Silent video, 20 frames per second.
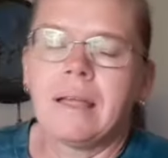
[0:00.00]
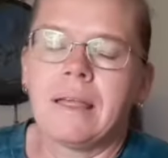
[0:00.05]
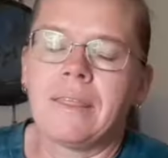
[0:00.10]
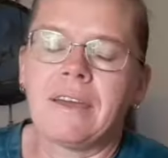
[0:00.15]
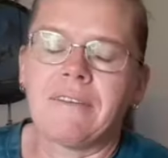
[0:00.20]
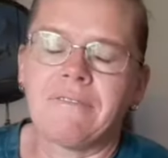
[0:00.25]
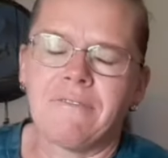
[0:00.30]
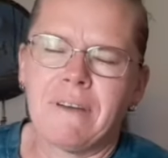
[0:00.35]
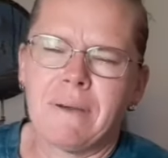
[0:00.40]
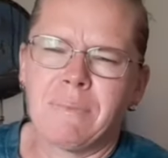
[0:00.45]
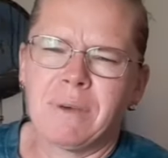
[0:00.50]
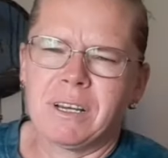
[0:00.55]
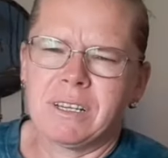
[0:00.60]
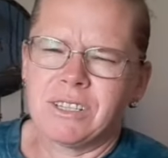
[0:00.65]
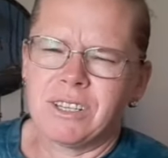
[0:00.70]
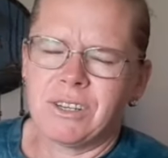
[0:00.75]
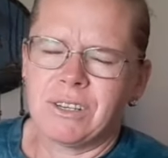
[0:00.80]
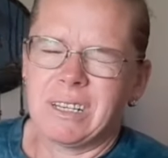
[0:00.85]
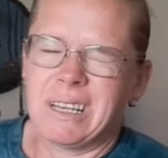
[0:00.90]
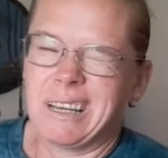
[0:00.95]
That fabric
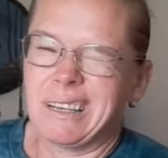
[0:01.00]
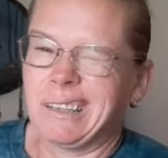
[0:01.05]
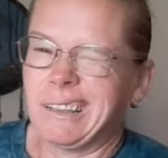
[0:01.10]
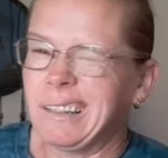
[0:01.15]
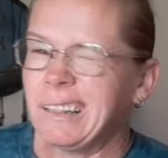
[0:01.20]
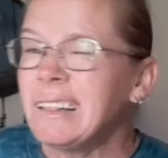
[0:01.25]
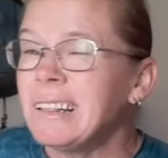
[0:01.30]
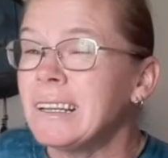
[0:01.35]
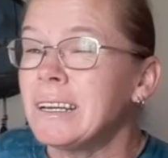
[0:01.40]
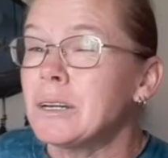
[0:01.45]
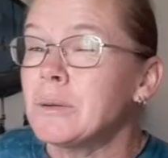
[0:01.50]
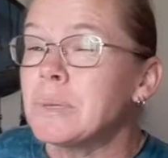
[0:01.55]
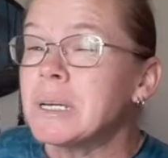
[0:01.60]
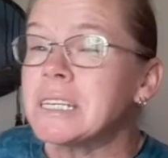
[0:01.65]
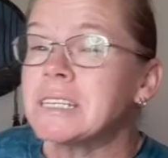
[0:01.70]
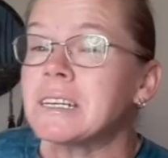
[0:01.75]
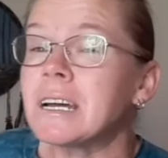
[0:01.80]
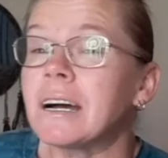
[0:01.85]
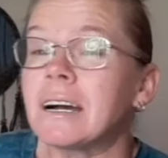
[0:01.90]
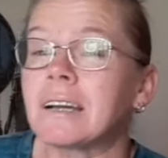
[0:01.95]
turned out a little
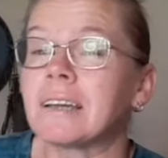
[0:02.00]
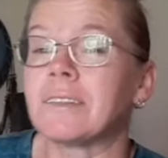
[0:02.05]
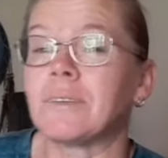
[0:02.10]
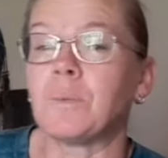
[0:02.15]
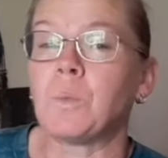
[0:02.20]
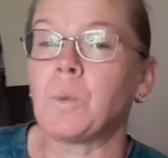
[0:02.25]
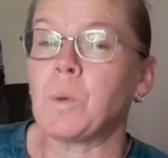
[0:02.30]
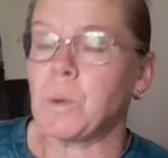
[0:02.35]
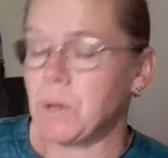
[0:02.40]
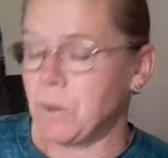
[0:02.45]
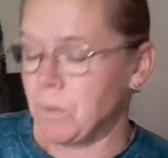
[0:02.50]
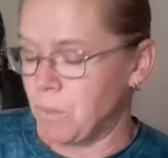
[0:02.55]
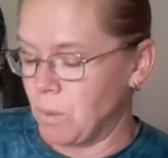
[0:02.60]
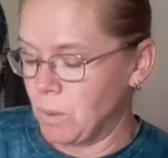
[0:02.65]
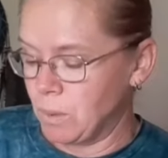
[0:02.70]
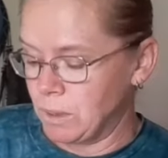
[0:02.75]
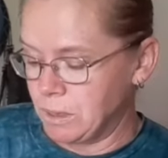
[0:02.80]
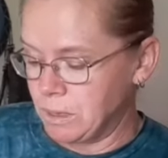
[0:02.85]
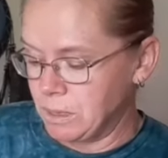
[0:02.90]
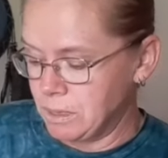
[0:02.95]
bit darker than what I
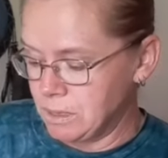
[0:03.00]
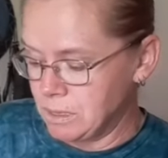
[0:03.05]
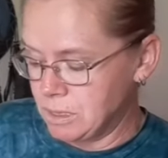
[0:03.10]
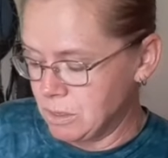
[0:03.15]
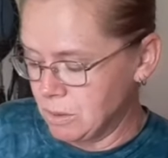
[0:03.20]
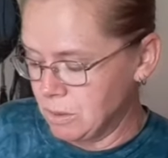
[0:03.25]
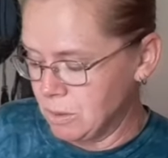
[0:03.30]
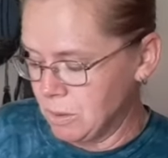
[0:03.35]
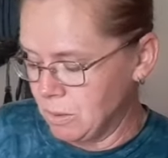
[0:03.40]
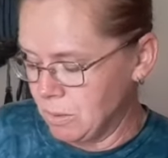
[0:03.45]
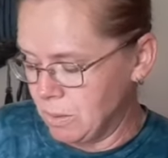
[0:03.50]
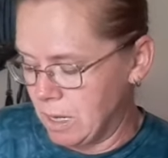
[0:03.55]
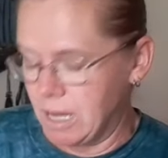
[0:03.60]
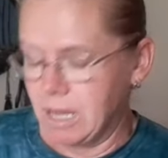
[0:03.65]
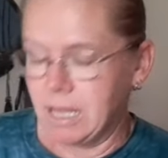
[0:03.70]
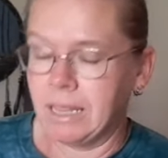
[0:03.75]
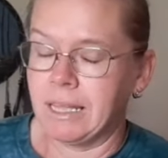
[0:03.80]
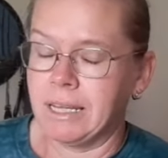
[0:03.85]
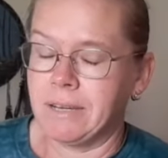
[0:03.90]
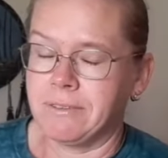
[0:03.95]
wanted it to.
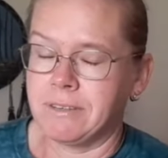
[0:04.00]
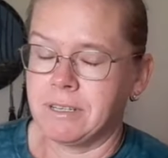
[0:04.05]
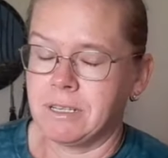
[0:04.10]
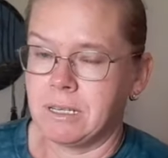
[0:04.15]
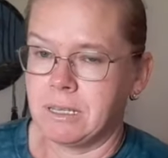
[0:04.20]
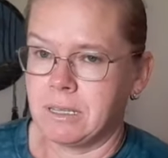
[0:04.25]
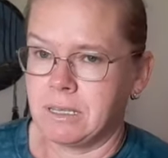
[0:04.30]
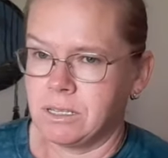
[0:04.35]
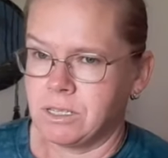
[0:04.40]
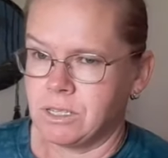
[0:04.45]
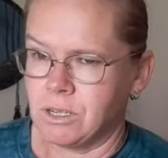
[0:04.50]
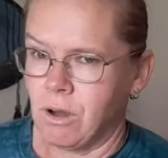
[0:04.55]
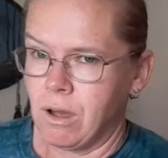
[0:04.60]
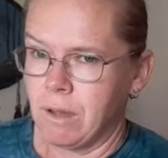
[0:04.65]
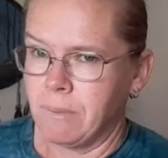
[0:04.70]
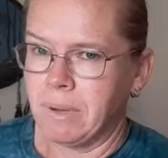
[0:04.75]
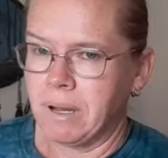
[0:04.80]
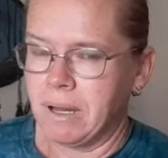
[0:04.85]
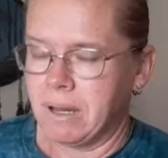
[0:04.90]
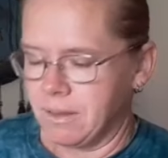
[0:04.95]
I left it in the
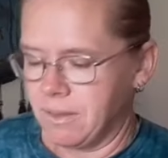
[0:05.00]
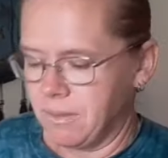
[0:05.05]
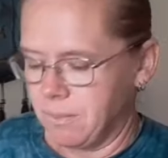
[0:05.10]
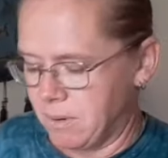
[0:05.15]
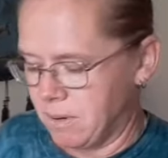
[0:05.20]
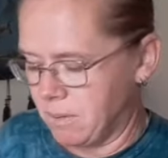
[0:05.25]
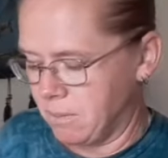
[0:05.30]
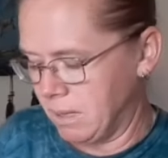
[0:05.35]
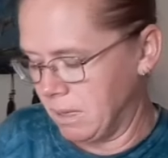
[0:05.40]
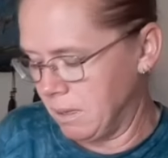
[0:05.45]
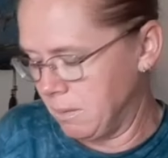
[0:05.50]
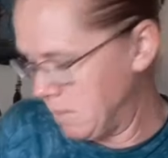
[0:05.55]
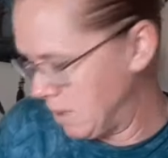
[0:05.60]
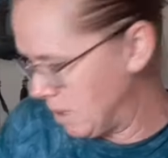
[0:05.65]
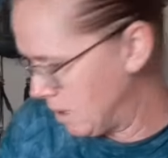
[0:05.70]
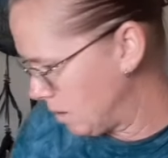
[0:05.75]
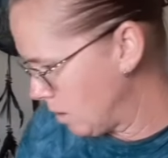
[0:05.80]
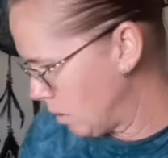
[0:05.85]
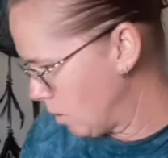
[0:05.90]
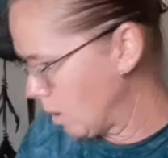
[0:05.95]
dye bath probably a
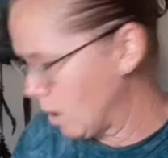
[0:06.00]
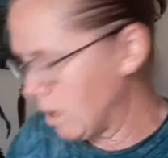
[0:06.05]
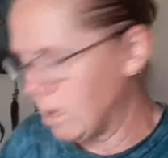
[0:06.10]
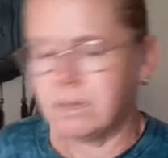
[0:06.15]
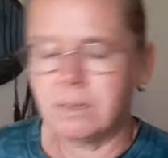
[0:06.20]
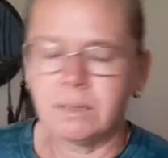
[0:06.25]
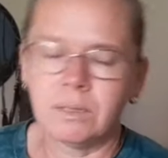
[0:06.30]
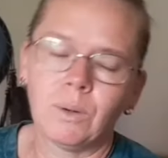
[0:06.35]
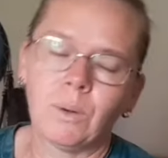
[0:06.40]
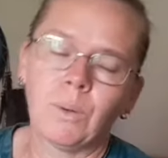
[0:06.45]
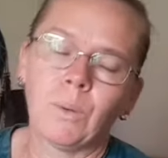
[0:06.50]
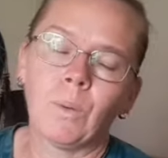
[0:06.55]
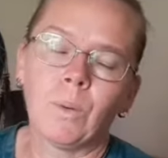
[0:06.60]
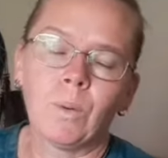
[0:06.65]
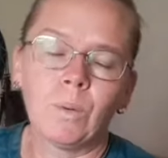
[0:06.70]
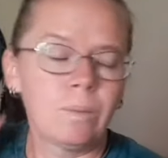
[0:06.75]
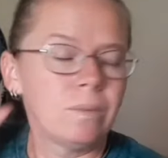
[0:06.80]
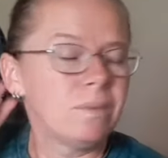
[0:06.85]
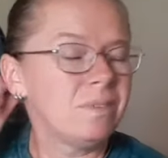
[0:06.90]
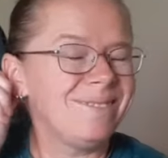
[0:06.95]
bit longer, or
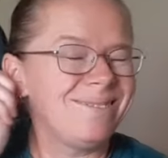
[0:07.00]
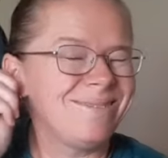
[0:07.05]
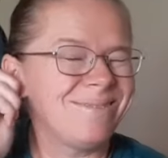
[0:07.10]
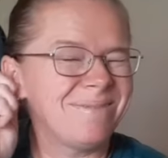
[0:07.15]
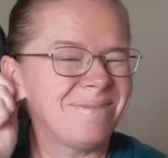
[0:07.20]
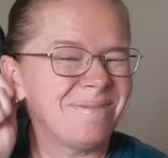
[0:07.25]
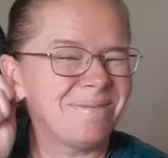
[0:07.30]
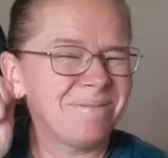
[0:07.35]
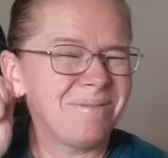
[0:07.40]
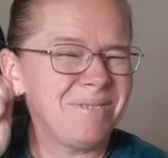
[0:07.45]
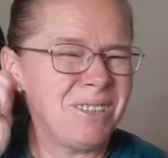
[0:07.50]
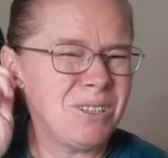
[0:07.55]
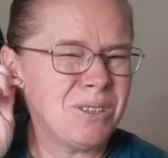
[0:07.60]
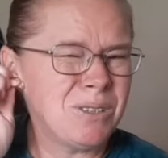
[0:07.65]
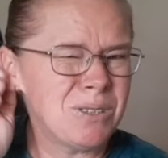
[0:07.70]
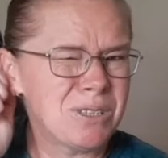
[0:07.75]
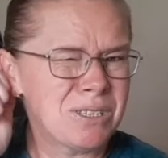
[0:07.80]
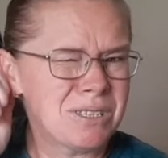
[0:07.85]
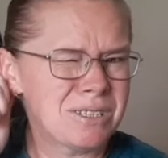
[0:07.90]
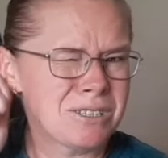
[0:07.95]

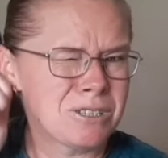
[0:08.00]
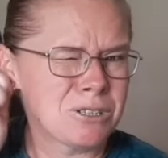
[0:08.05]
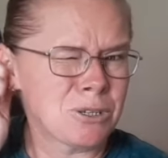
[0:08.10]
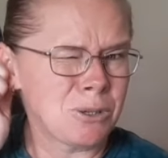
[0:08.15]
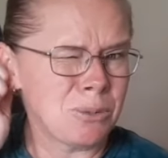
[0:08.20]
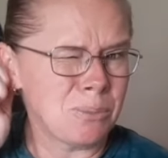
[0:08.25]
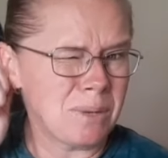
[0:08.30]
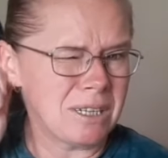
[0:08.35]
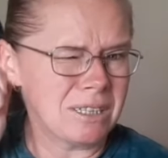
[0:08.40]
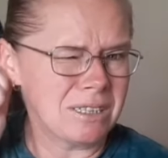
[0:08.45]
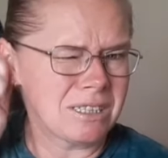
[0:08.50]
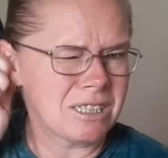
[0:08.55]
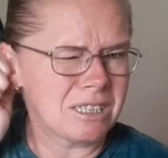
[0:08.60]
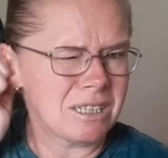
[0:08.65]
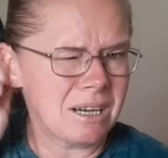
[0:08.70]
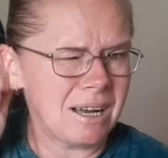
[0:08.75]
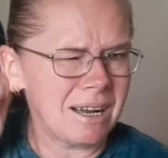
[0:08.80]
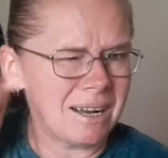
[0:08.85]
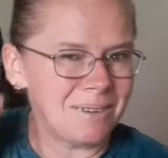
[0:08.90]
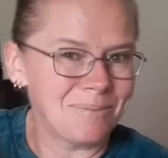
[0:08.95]
used too much
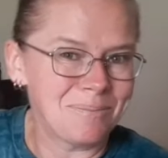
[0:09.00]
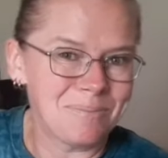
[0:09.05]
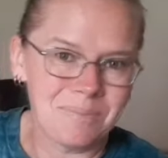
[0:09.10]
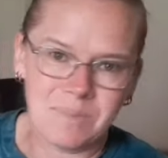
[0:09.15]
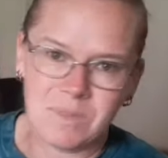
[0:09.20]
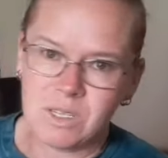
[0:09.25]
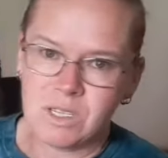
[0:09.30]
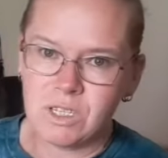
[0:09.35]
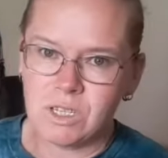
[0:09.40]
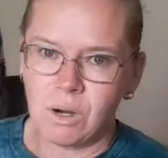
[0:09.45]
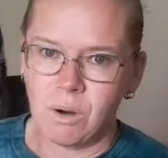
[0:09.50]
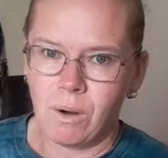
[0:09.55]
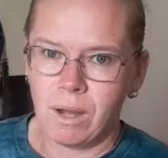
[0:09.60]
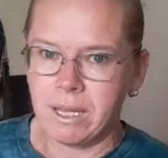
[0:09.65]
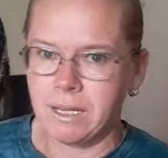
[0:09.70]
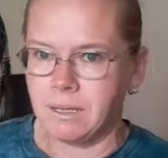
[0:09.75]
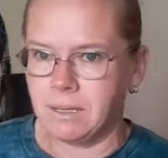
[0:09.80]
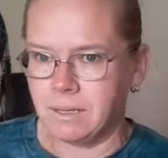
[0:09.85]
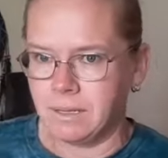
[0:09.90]
dye